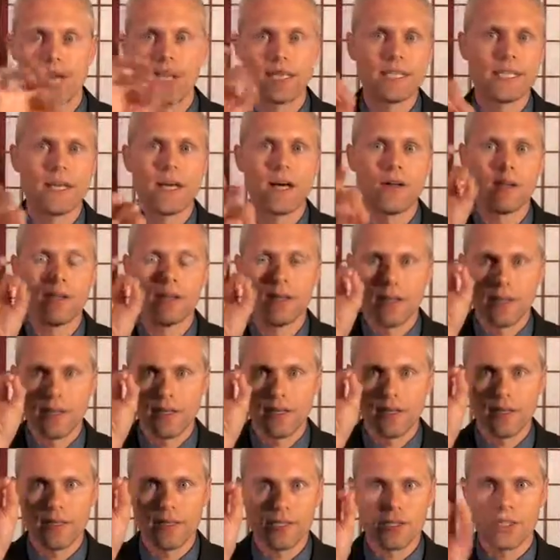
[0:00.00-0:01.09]
write down
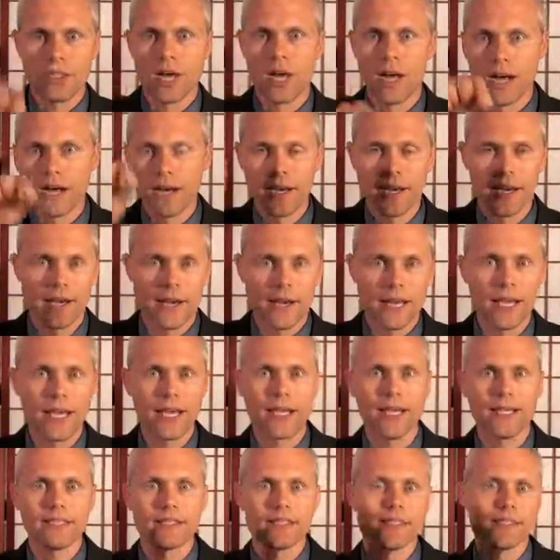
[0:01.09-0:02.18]
John
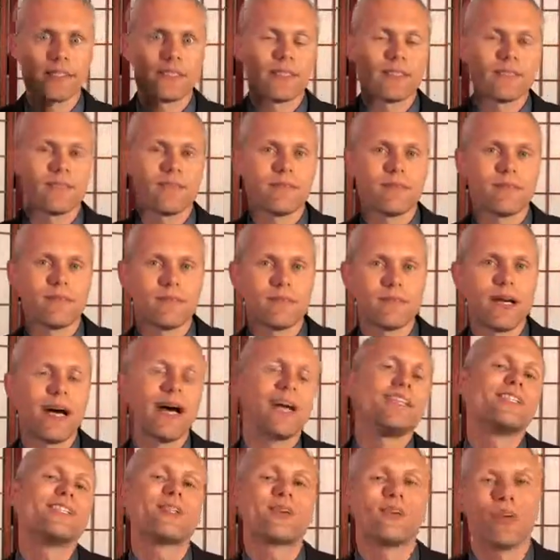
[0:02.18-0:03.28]
hates
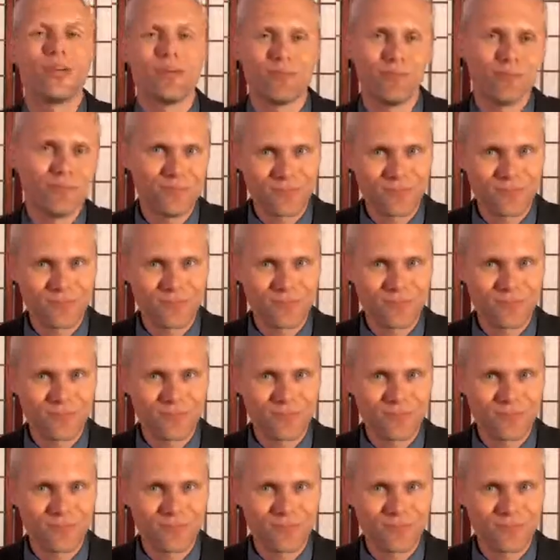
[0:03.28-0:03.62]
ice cream.